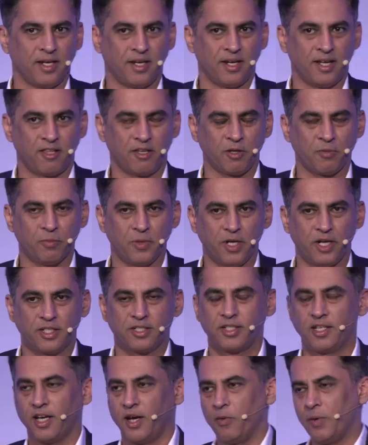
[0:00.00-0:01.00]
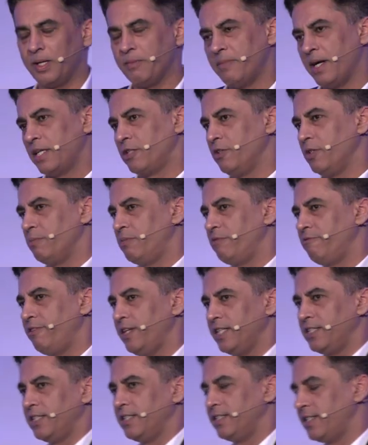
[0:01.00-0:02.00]
Nothing worked. I went back to the
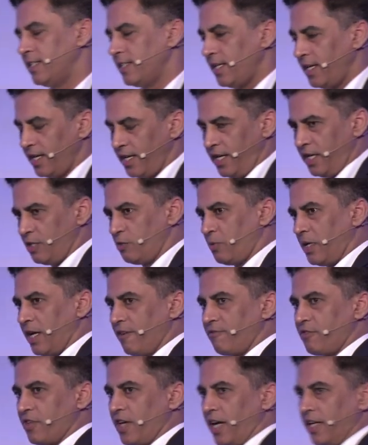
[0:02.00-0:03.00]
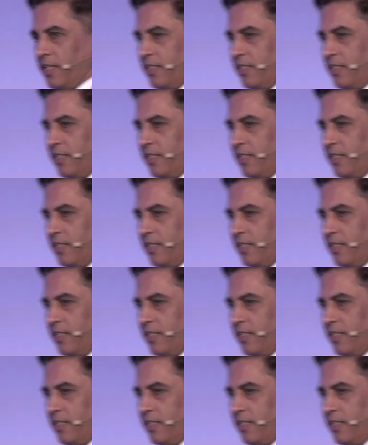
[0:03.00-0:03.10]
professor and says, hey, here's what I've tried.